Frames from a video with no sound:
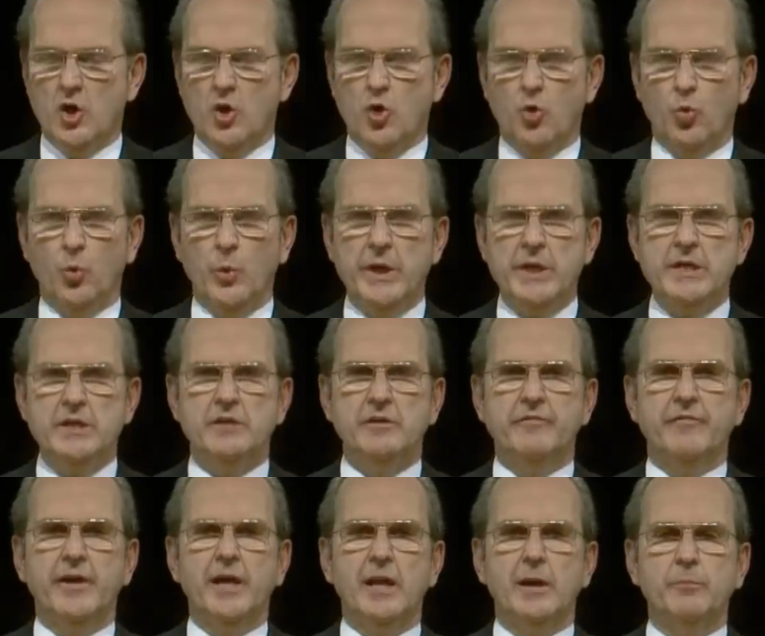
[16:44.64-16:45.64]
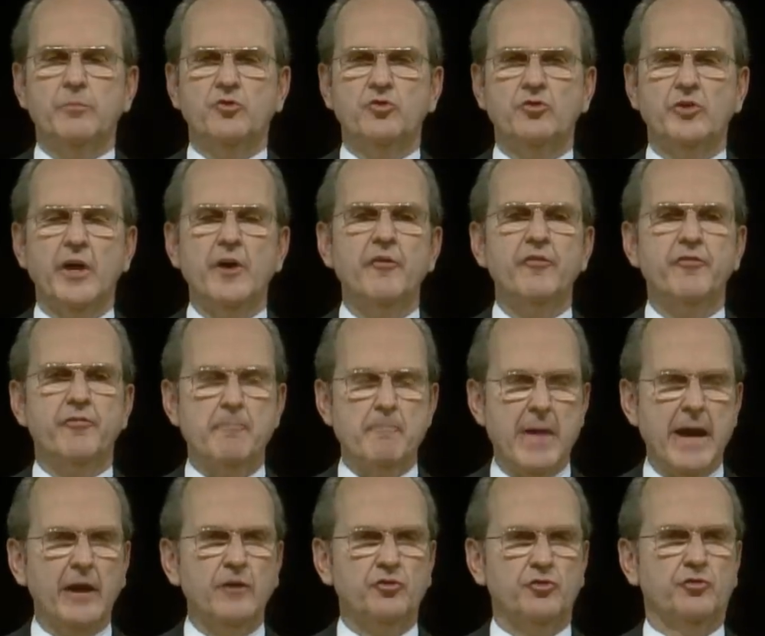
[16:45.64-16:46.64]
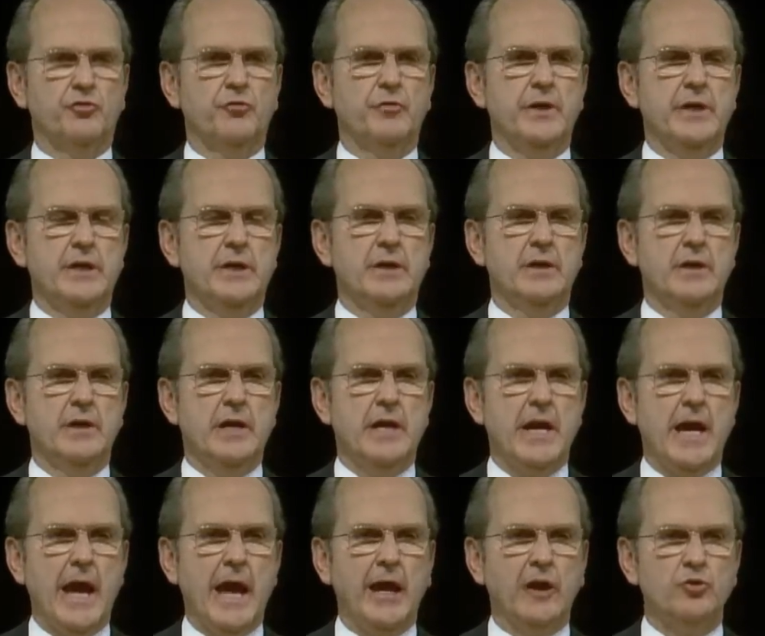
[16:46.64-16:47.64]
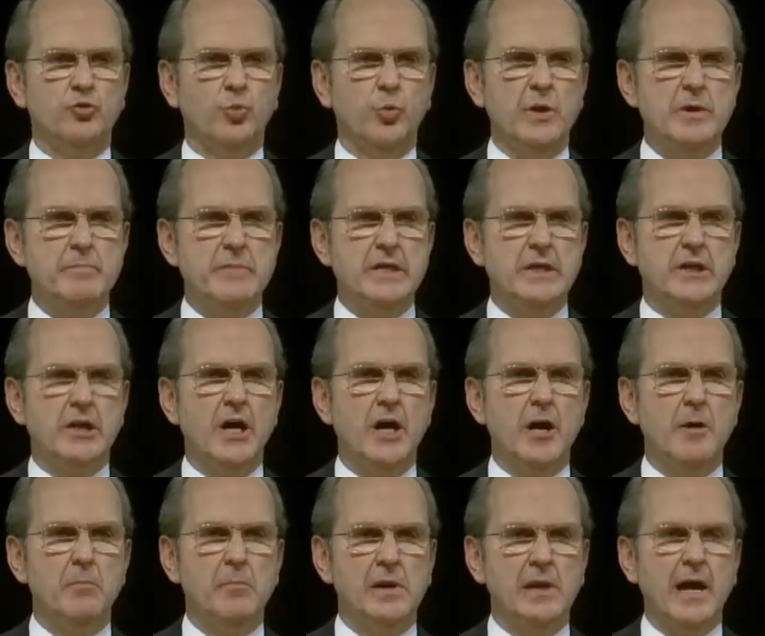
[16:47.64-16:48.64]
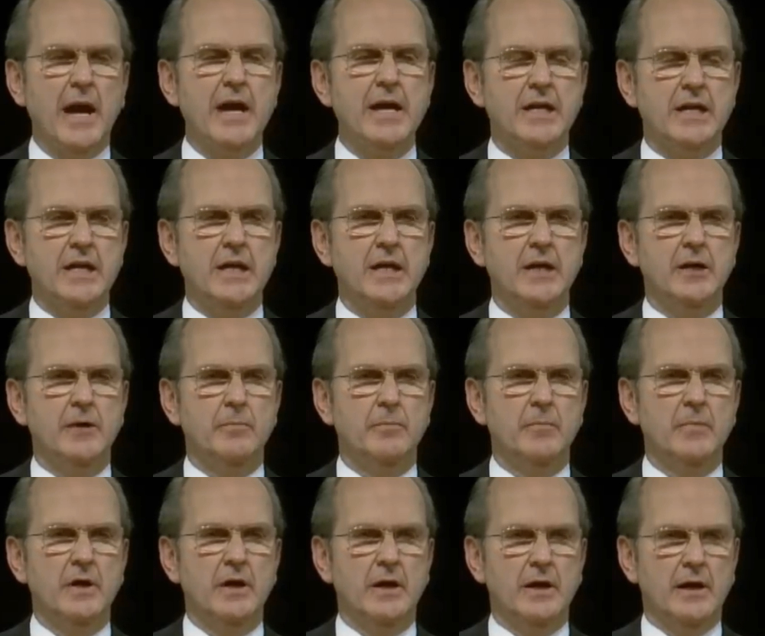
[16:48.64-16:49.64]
We develop self mastery as we become like Him.